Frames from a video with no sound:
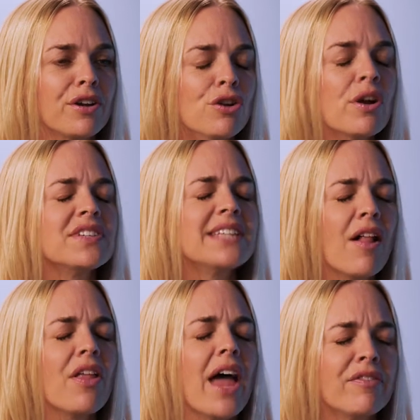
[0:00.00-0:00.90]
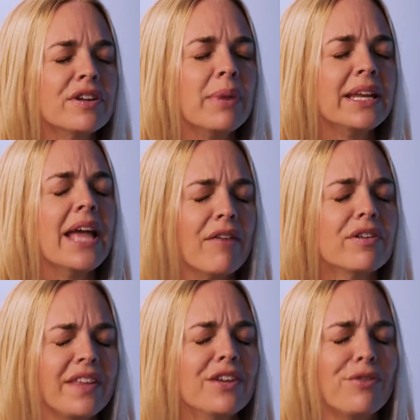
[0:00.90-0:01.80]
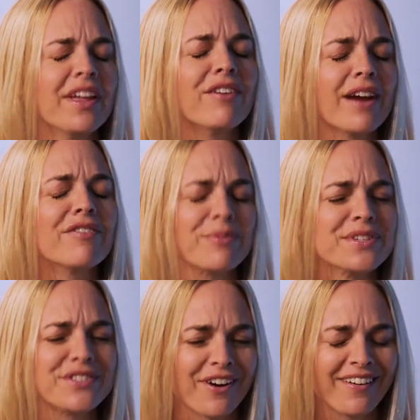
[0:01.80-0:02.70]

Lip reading: You don't have to tell everybody everything you think right from the start.